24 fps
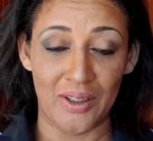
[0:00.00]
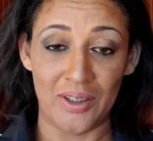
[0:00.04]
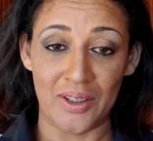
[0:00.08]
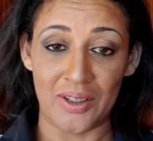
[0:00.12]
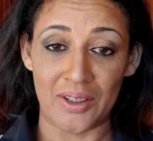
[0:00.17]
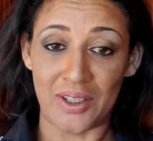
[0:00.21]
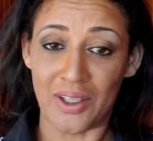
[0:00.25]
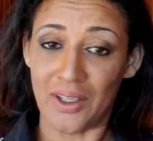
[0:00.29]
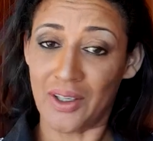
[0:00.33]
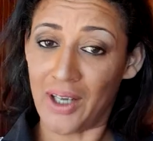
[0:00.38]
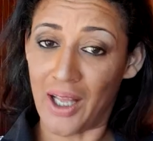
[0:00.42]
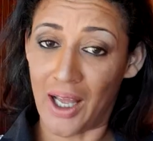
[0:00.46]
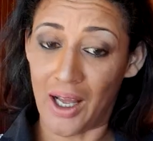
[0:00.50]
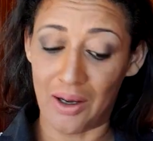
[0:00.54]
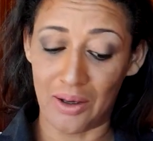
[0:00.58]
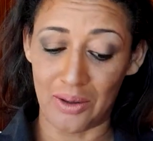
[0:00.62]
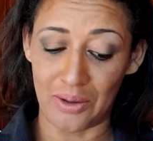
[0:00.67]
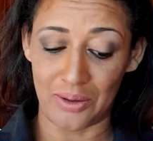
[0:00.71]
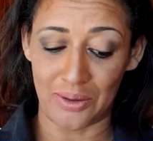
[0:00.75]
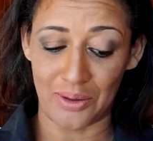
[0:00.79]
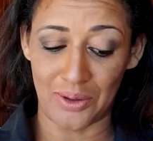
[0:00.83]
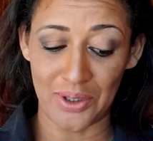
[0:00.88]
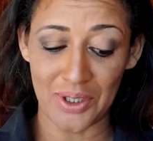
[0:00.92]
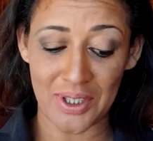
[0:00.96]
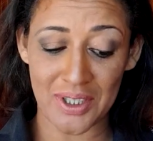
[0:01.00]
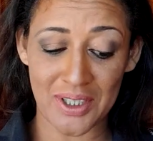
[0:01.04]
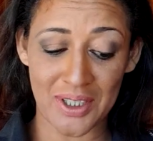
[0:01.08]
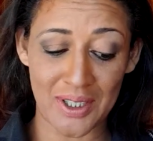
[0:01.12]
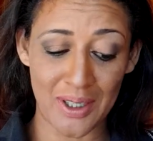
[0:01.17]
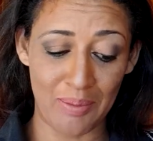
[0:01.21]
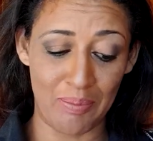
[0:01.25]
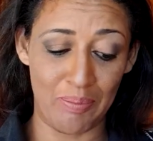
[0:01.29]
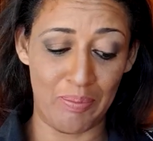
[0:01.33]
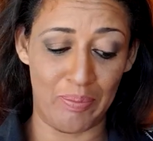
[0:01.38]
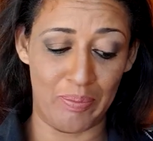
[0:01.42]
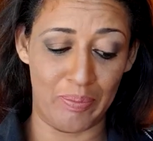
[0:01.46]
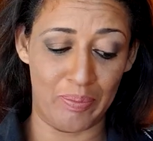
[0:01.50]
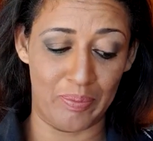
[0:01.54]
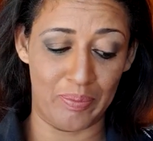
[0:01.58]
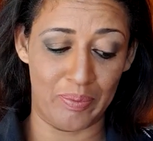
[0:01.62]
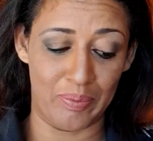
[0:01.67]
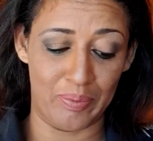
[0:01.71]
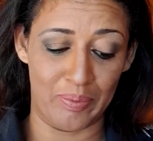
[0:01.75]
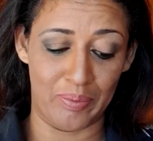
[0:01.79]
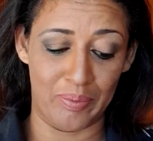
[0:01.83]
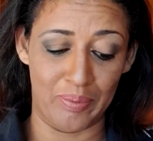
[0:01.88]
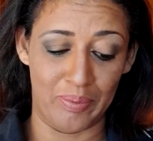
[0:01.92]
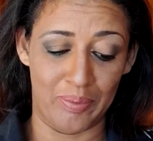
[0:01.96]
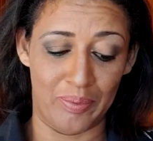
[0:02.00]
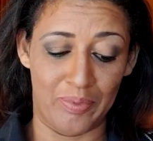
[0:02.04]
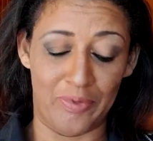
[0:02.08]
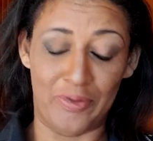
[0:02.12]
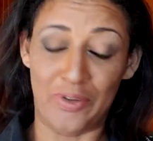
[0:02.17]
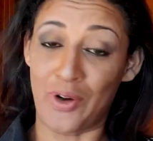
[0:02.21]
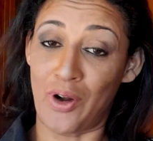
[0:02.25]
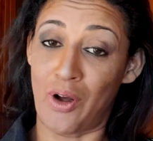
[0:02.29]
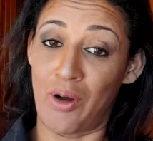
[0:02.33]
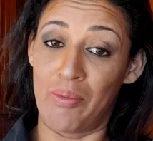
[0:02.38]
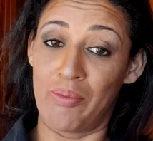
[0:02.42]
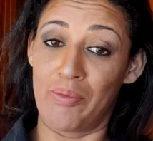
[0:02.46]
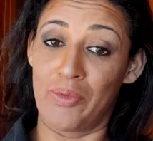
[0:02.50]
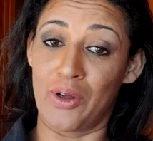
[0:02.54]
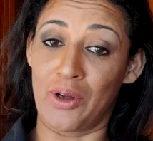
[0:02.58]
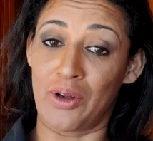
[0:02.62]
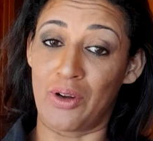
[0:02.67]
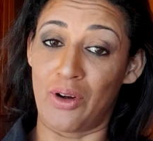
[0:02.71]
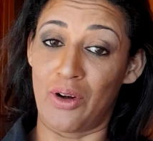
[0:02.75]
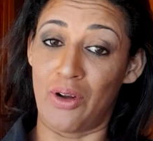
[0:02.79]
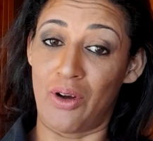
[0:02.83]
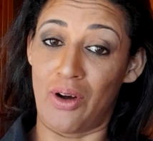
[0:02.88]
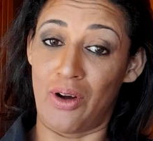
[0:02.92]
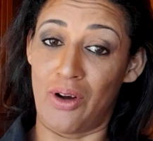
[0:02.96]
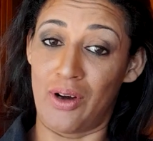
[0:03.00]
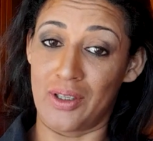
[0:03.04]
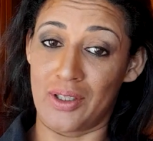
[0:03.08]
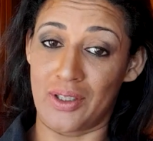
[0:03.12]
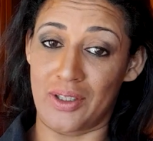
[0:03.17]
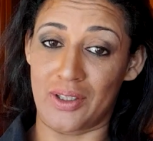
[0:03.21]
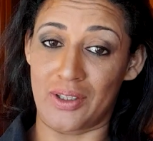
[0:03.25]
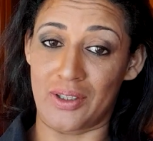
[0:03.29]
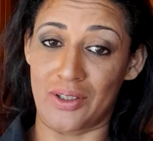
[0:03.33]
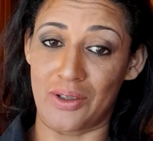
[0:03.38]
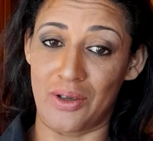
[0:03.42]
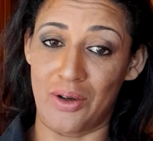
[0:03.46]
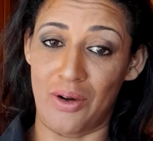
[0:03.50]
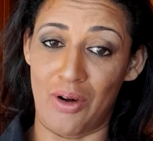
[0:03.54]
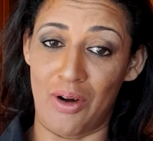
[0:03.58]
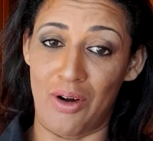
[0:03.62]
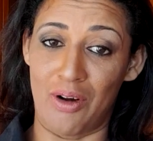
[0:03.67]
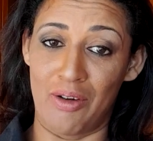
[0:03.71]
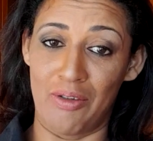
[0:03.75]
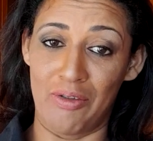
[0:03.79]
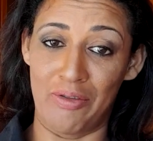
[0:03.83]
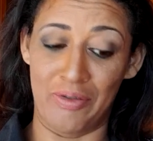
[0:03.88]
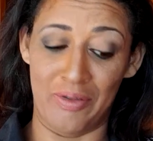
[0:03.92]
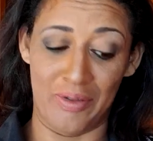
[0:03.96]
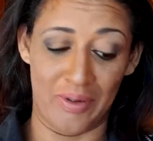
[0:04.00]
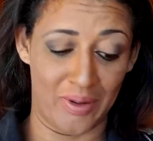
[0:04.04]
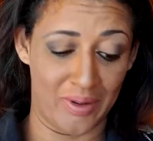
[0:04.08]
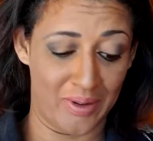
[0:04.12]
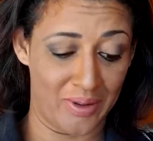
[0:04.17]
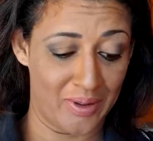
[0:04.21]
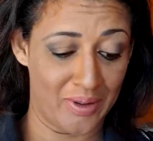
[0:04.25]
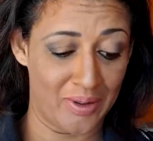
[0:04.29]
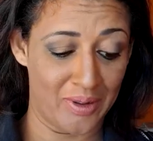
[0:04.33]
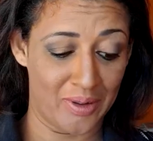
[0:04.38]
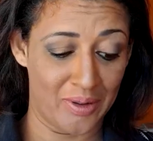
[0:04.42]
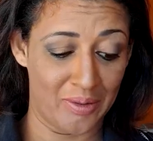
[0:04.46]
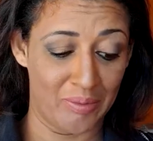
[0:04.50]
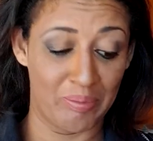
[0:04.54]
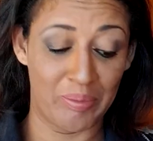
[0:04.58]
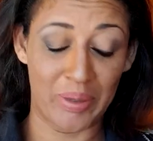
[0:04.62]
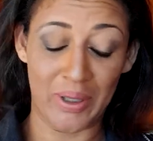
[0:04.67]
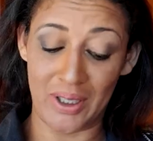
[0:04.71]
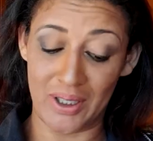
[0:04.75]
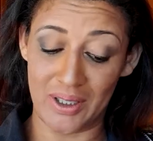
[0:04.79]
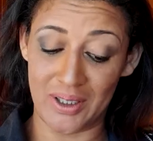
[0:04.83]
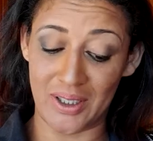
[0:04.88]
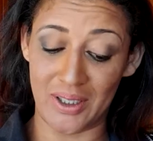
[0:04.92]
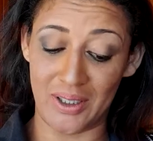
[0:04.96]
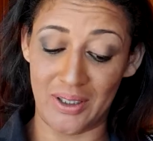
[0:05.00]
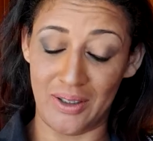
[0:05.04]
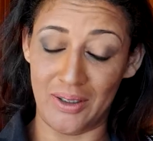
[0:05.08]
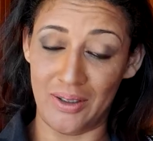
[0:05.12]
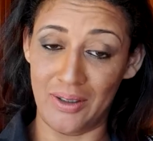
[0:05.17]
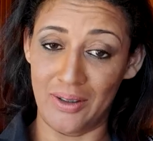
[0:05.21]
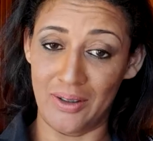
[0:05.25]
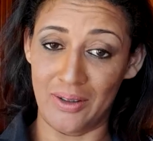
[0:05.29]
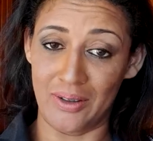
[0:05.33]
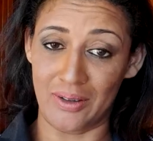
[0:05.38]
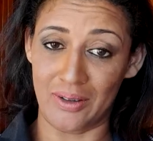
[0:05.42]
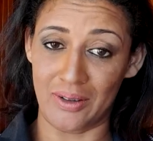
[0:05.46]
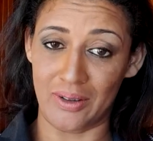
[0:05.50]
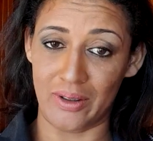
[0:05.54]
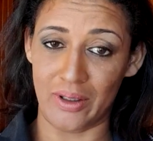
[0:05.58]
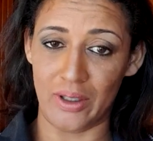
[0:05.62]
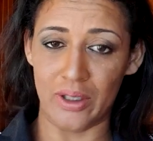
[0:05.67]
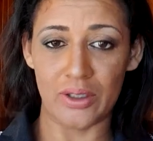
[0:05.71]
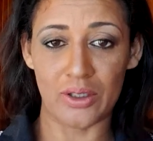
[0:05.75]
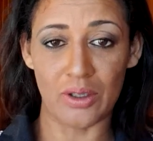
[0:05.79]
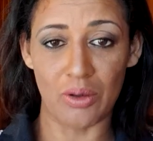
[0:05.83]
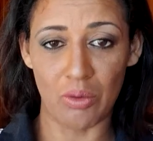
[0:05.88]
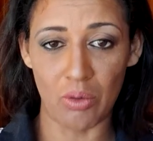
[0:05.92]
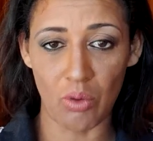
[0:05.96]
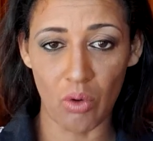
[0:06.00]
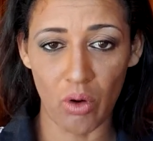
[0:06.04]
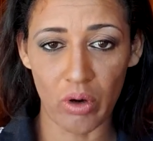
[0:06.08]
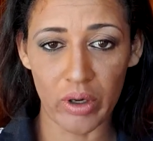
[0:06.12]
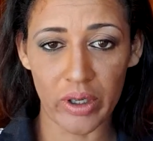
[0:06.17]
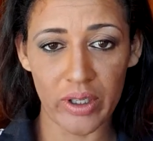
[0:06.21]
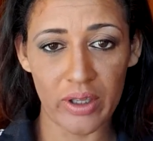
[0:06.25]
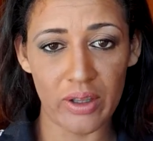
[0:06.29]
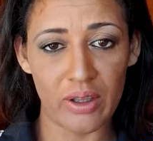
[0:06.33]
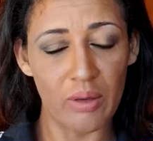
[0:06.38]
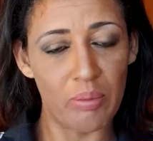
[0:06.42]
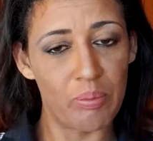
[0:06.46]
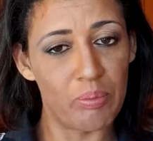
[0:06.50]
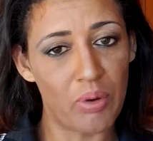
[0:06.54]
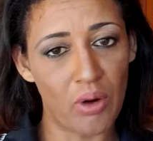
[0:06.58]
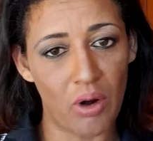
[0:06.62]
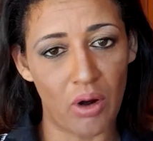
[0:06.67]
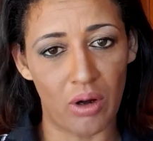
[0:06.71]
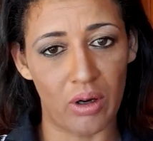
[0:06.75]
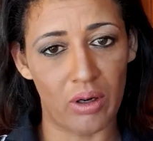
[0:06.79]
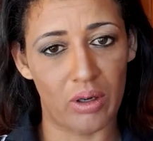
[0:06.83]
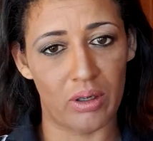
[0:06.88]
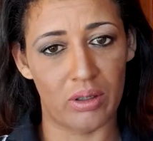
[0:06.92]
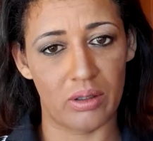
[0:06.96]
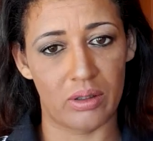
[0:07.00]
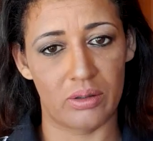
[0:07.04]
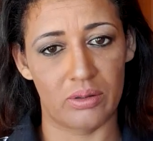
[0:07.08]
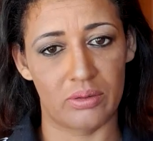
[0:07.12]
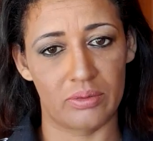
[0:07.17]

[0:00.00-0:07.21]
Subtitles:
So now, to sip from the glass of prison is a walk in the park.